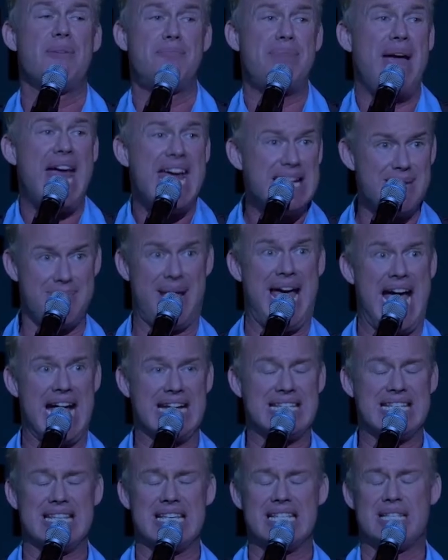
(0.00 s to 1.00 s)
even
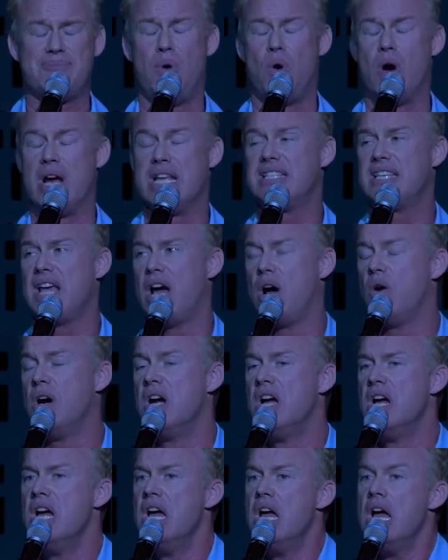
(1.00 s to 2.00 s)
Betamax at this point,
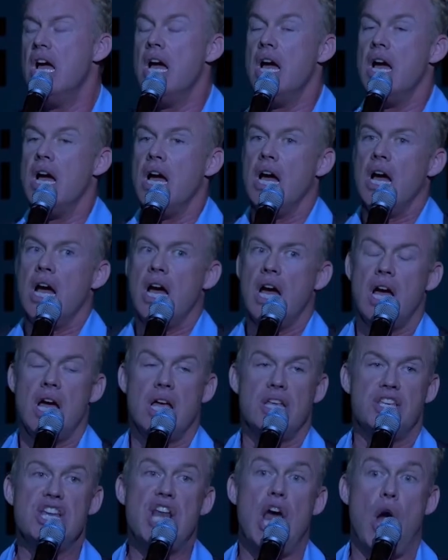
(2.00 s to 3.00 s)
so...
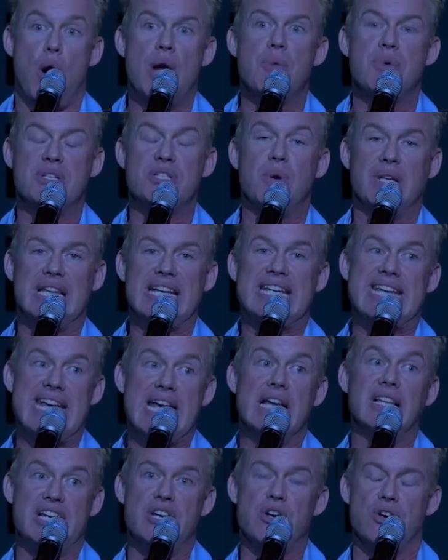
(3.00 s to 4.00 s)
You know, it was really
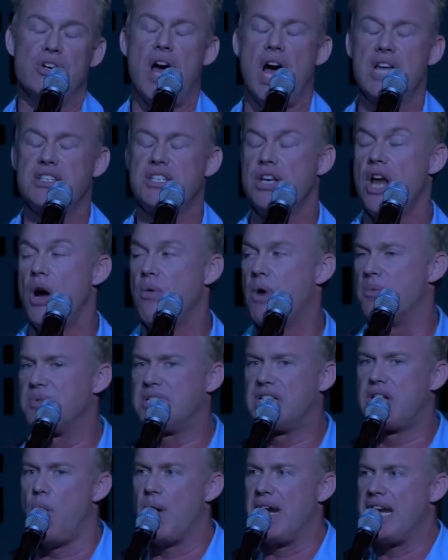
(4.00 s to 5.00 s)
killing her not to know what
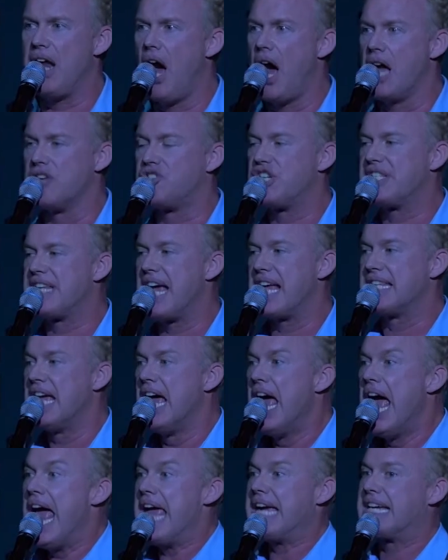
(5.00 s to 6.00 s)
was going on. She says,
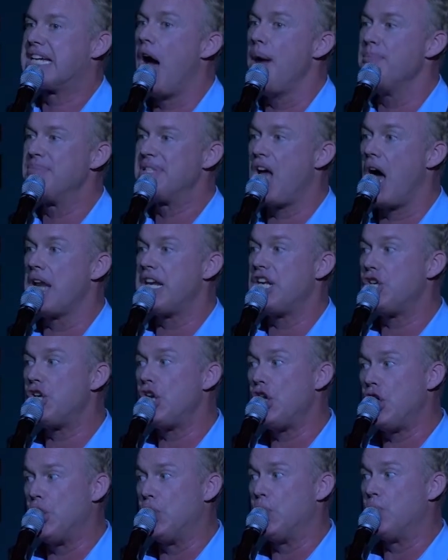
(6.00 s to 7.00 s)
it comes on at
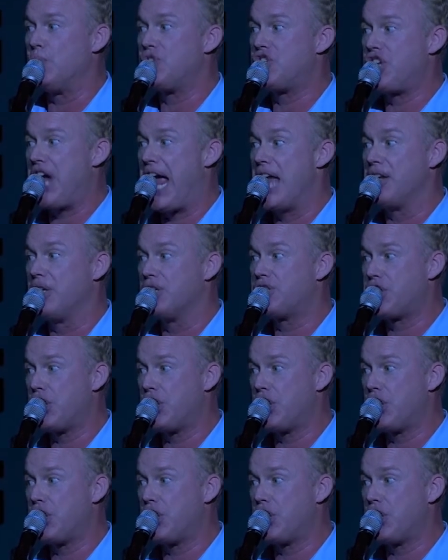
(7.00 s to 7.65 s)
noon, Channel